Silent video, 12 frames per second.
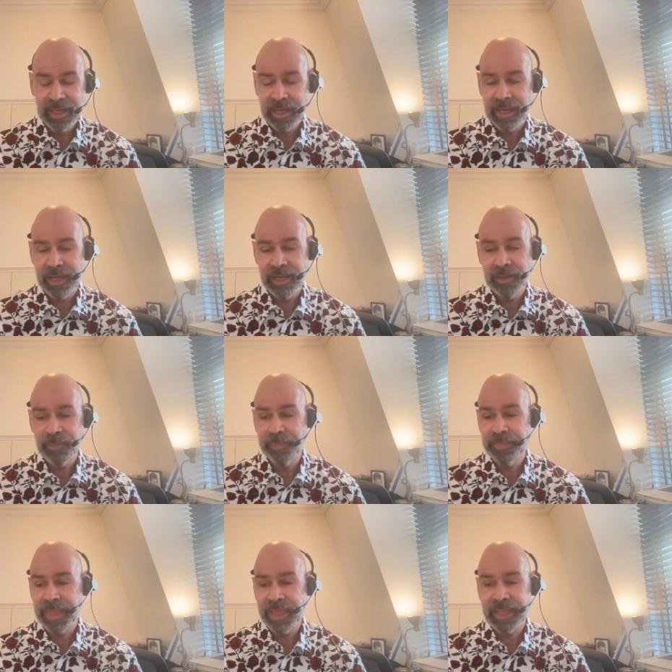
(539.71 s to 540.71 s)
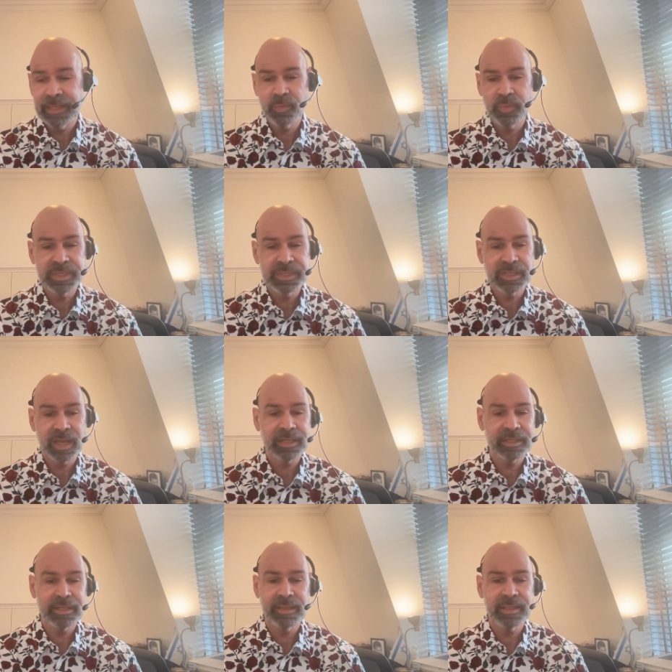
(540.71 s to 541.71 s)
and we
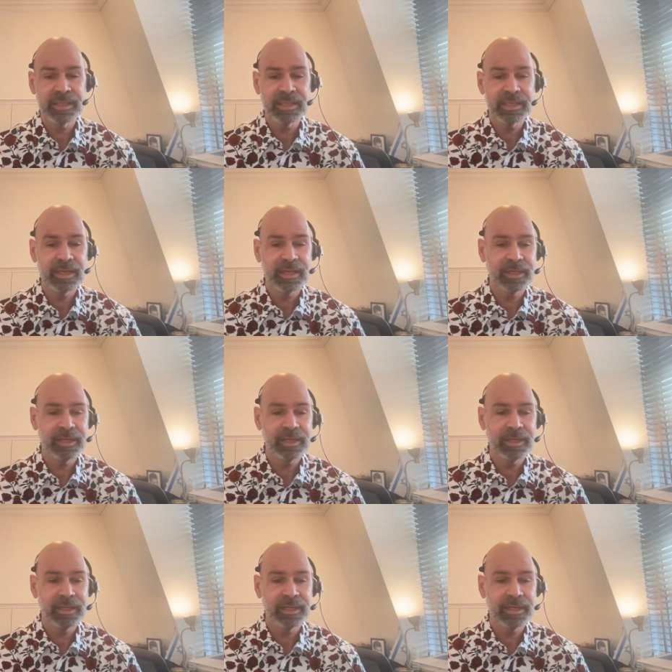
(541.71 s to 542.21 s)
sought the